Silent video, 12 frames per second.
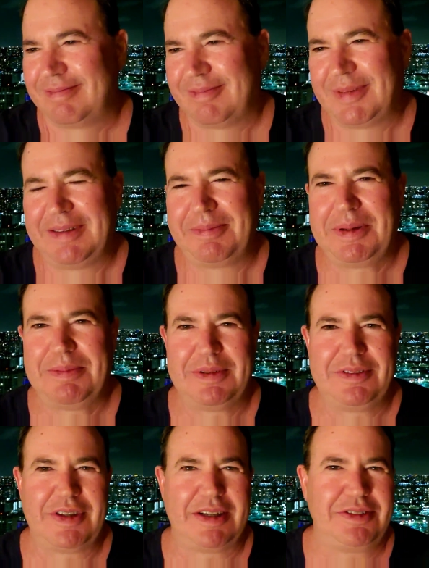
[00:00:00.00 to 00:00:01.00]
whether people
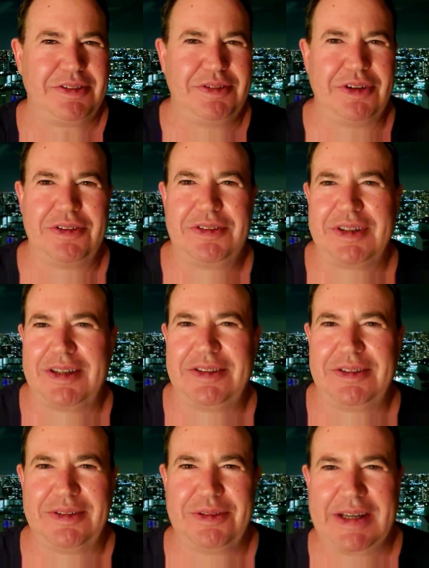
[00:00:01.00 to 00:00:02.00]
judge you don't judge
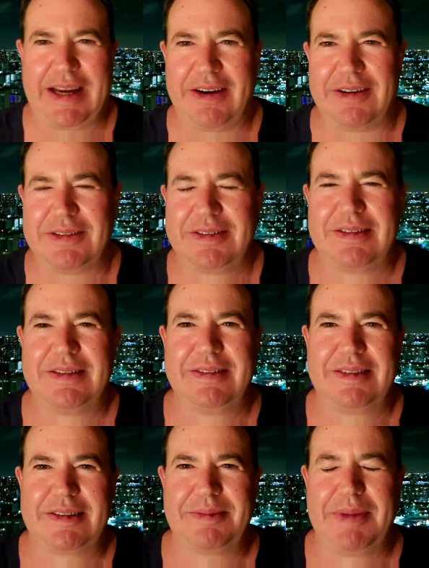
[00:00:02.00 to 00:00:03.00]
you cares
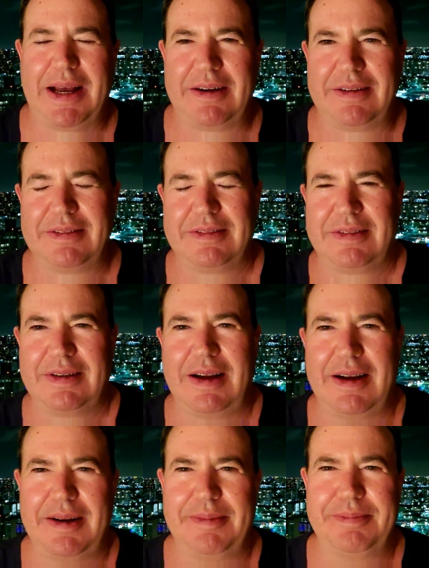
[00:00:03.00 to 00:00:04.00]
it doesn't matter
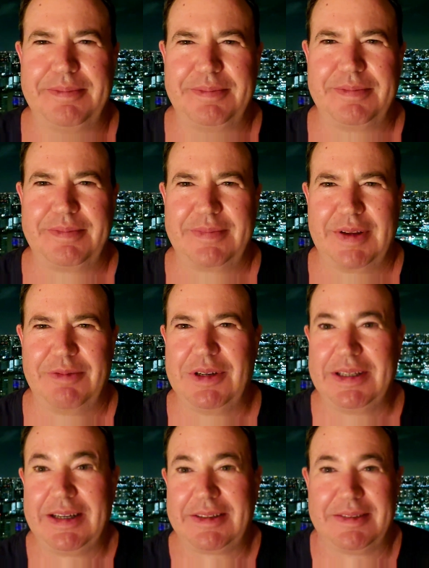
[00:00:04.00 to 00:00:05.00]
um, it
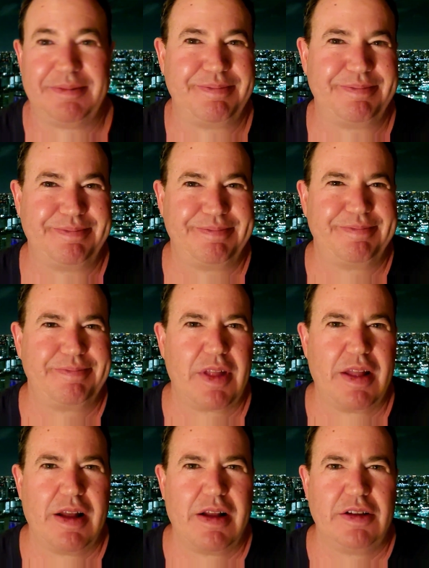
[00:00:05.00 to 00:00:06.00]
really doesn't
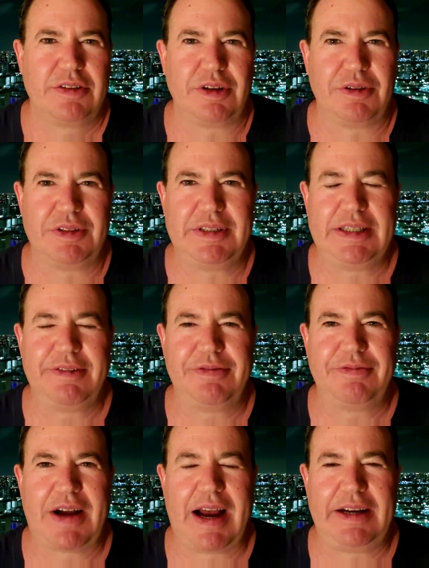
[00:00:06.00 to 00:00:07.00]
so you need to
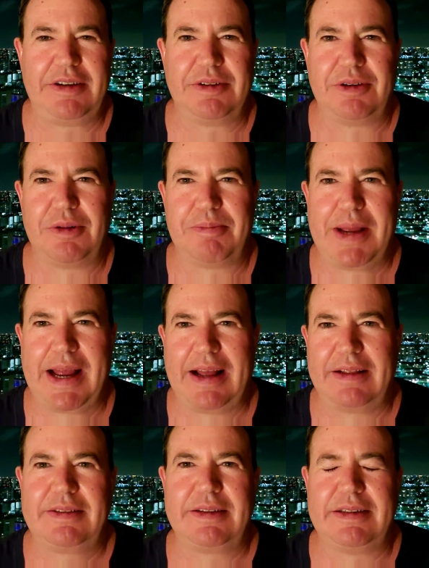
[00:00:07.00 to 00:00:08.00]
find your own
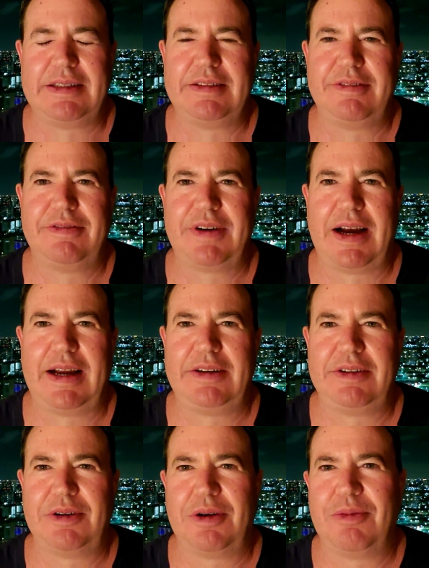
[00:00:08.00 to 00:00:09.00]
path, you need to find
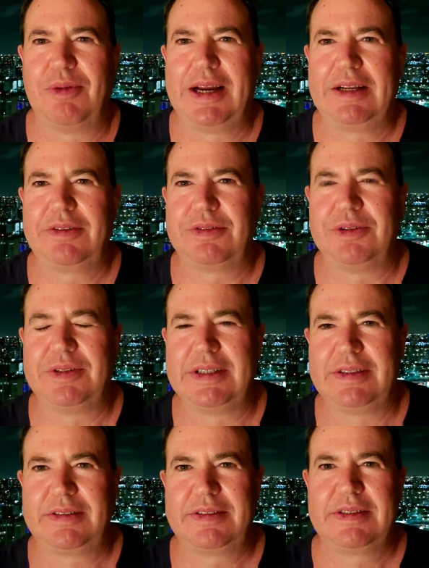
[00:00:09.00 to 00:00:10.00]
your own way through
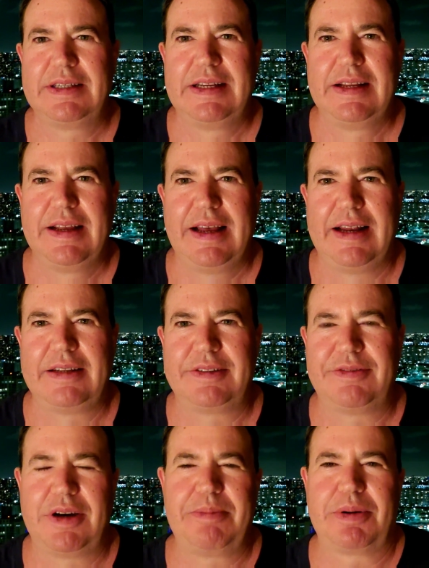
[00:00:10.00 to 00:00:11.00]
this, and it's a
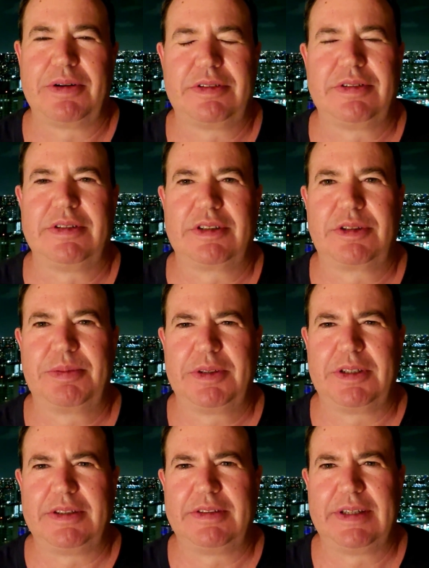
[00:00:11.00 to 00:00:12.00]
very personal
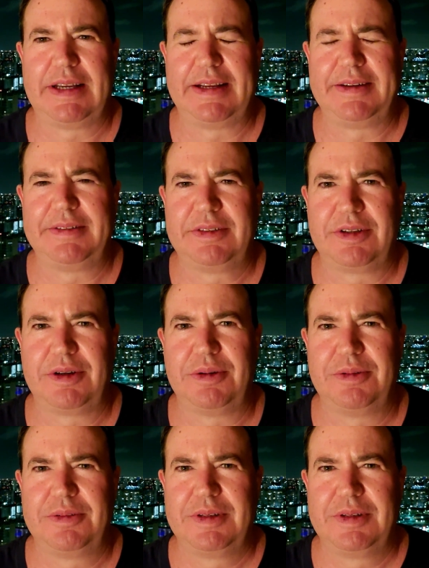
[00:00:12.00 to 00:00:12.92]
experience. And so